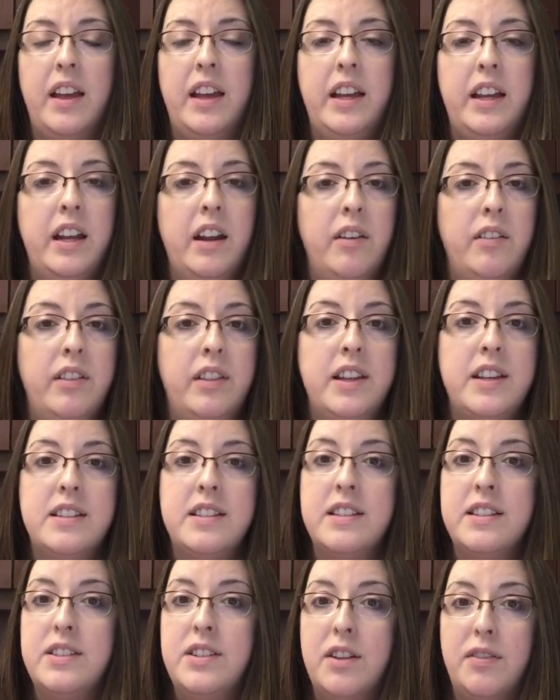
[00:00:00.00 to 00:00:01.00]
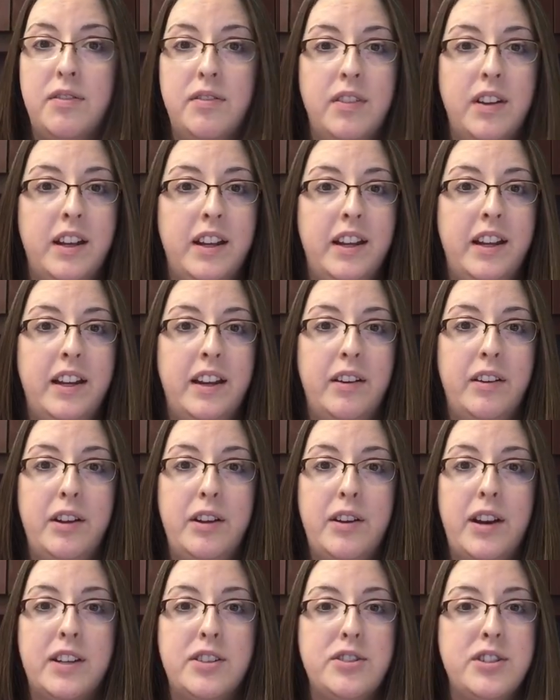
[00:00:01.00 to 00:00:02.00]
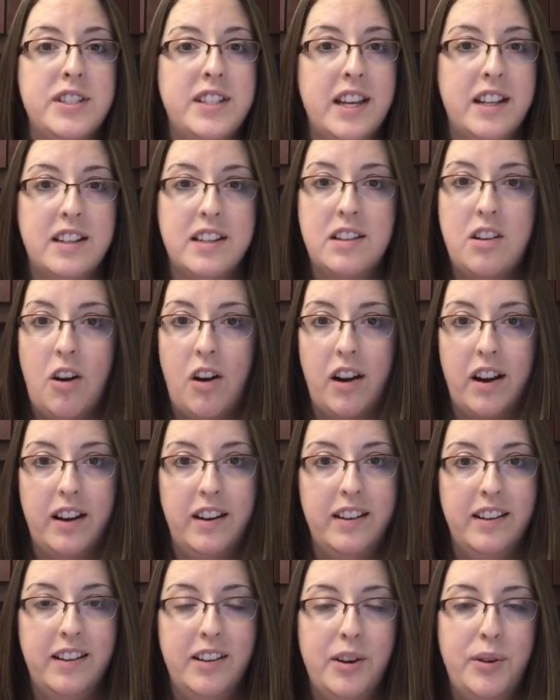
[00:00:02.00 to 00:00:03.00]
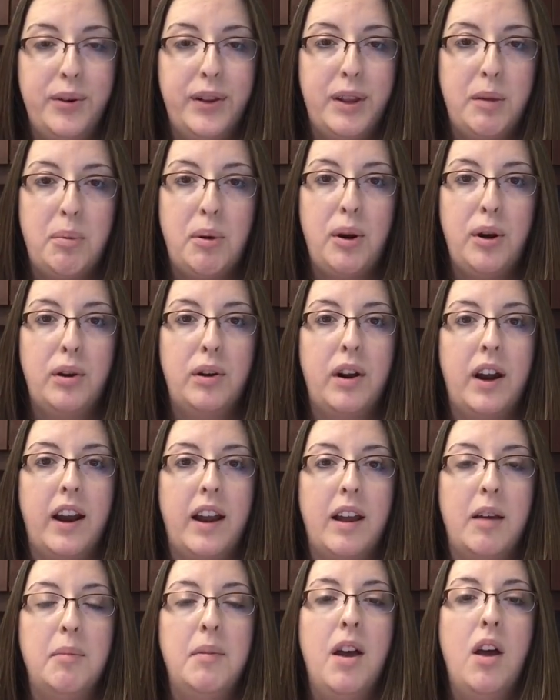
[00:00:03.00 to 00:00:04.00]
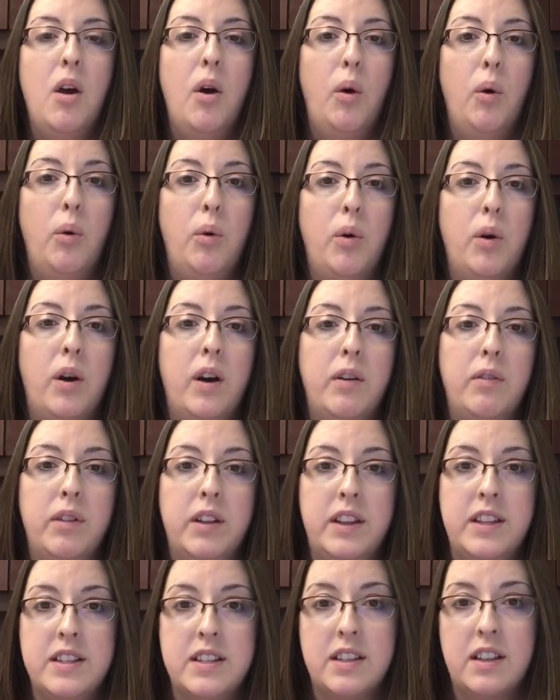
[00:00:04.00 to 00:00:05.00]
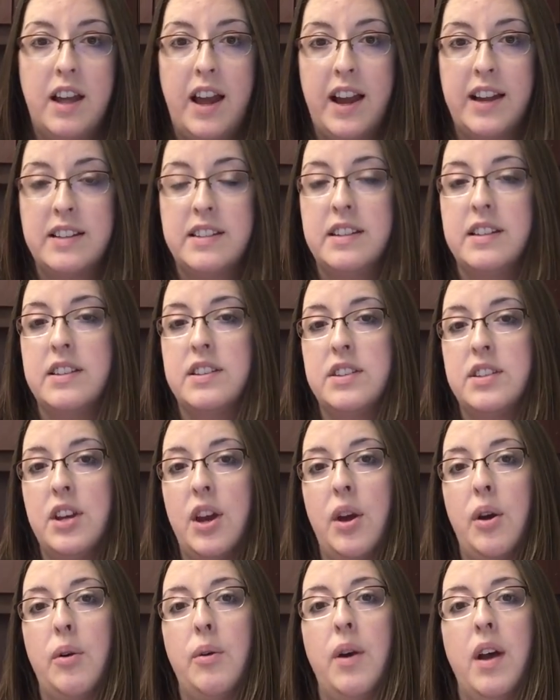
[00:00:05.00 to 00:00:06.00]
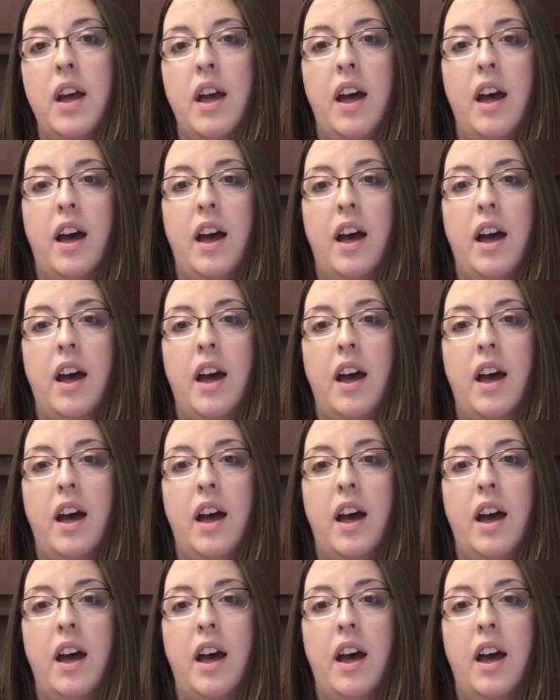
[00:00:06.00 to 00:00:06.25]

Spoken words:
This is you guys are just getting started with the program or with these classes, so